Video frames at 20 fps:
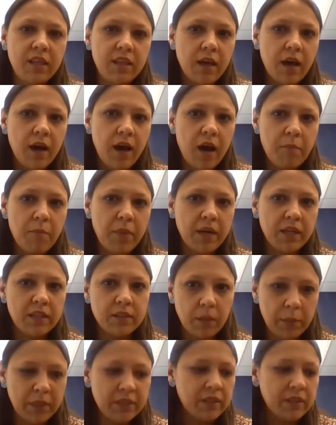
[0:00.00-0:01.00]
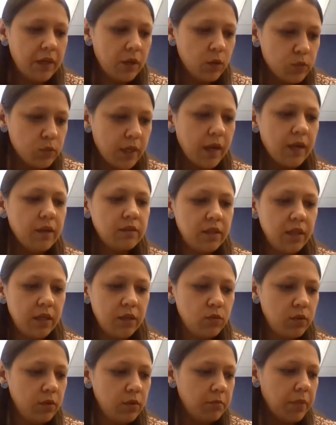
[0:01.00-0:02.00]
Direct discrimination
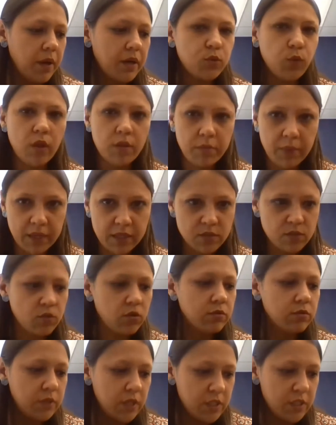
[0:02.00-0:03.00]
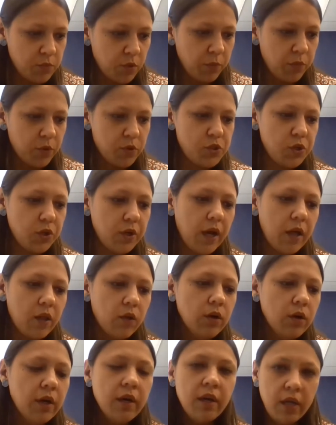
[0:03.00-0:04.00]
is when an apparently neutral measure
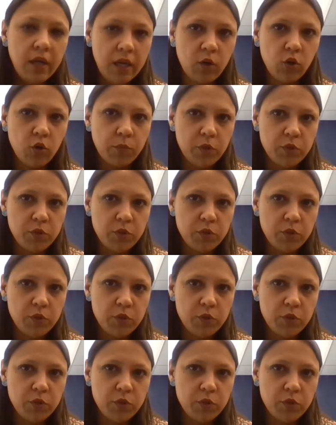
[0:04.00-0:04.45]
has a